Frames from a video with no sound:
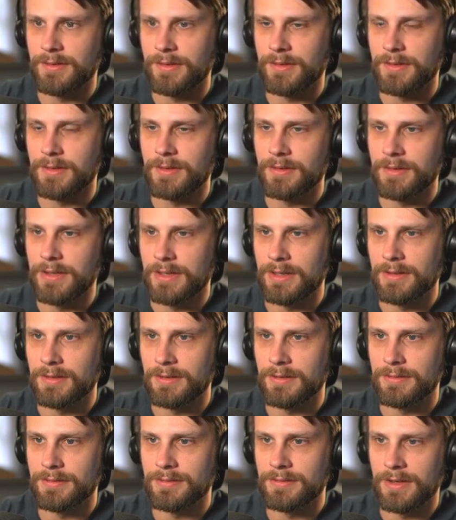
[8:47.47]
that they could
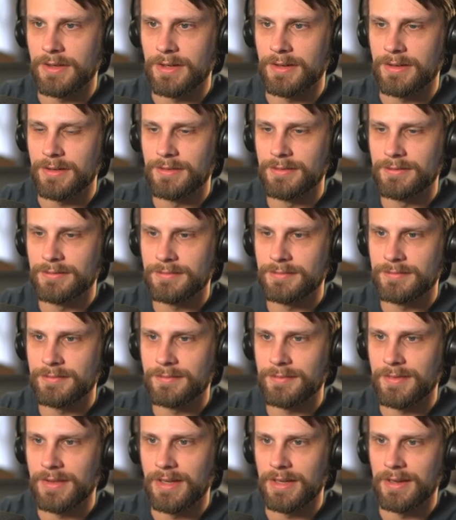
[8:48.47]
have uh,
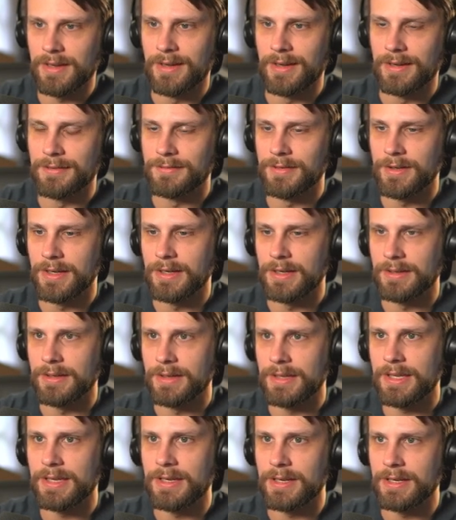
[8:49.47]
of uh,
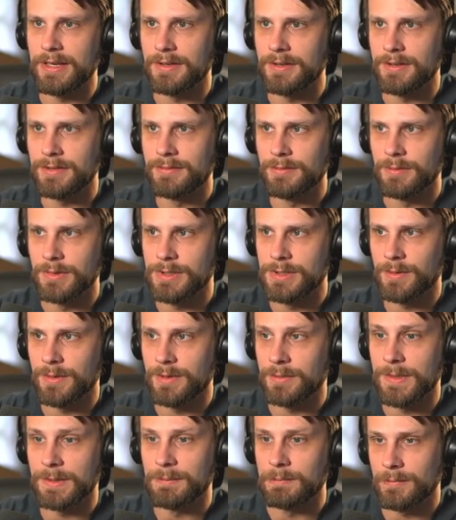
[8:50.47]
hit here, which would
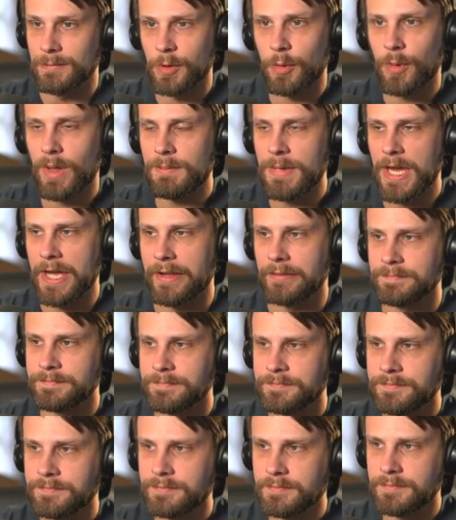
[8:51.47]
have been quite bad.
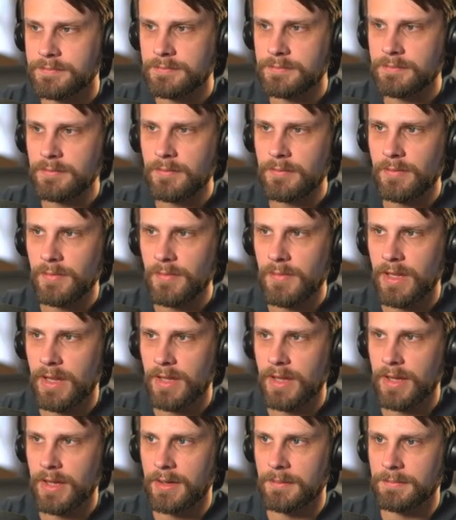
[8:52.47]

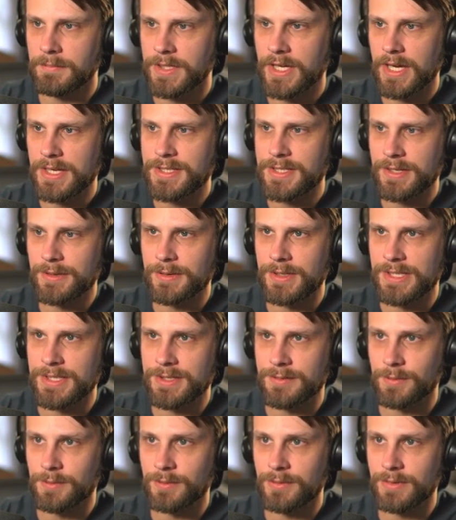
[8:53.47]
Um, Kaito
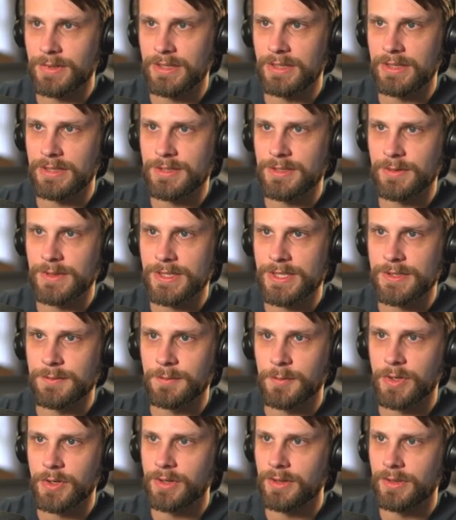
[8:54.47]
is really doing
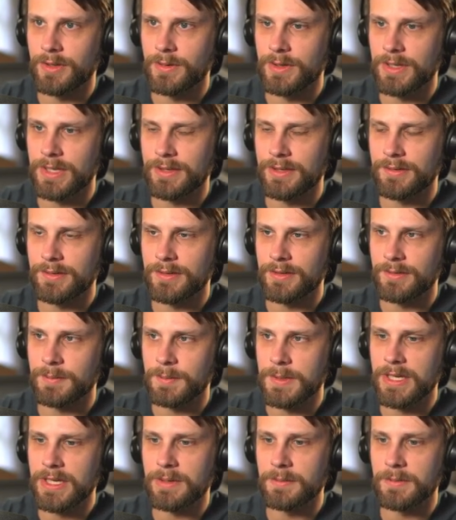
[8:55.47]
some work though against us.
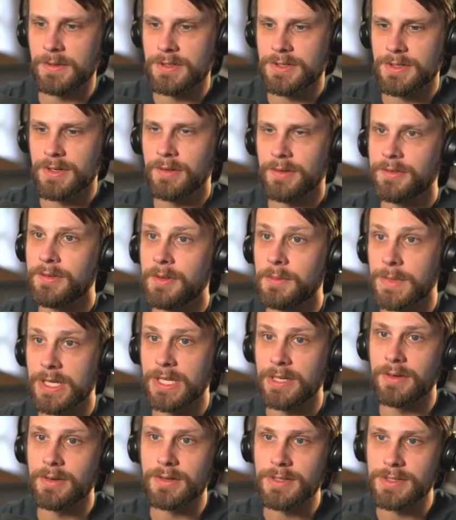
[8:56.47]
Being able to draw so
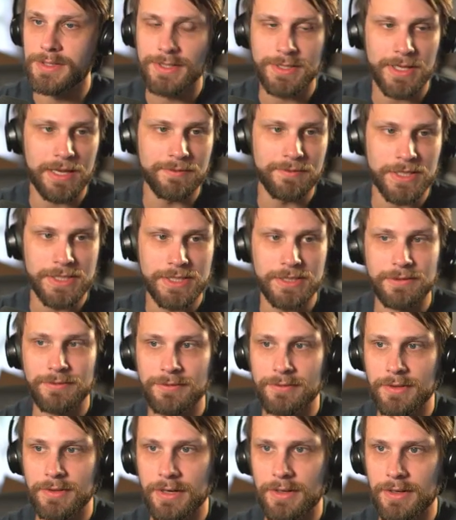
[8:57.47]
many cards is obviously
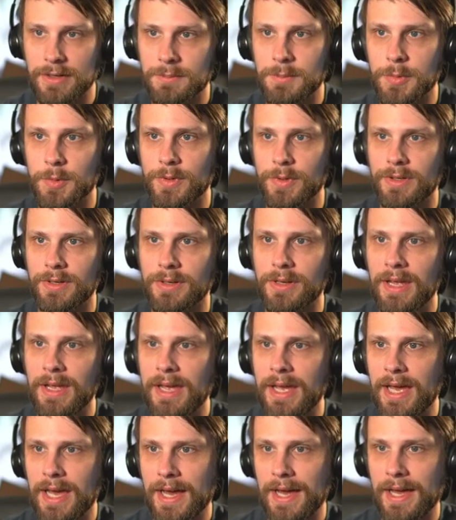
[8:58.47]
very important.
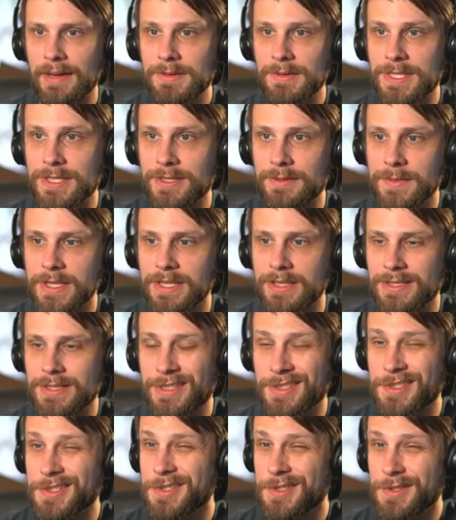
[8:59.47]
I'm assuming this
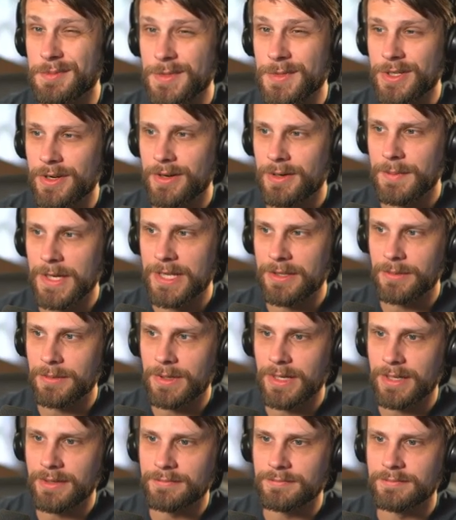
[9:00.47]
is a Doomskar by the
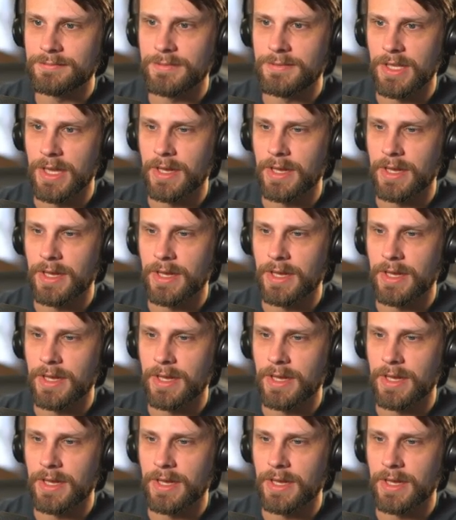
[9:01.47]
way. Yeah.